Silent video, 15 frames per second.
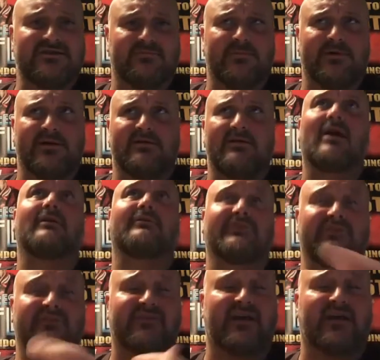I was
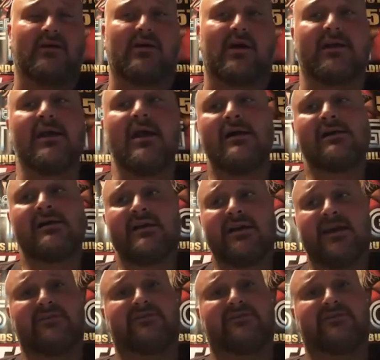in the second grade. He